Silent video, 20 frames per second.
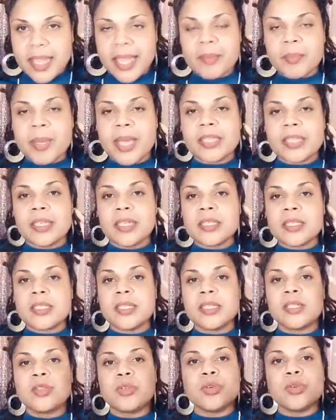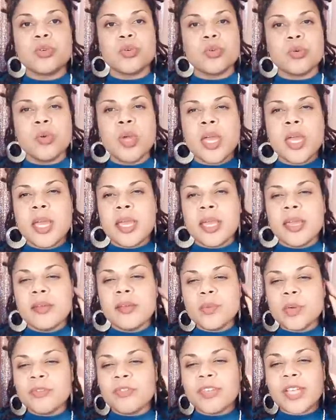Am I listening to
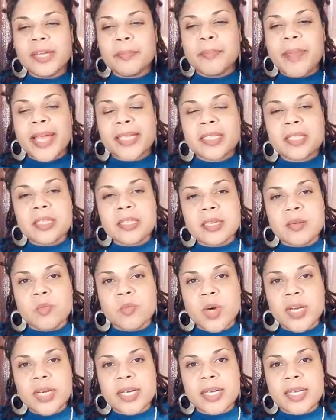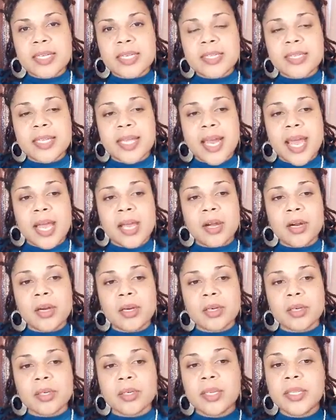reflect back to them what it is that I
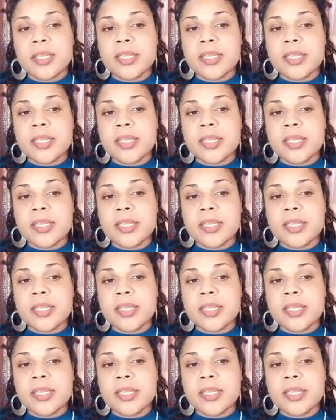heard?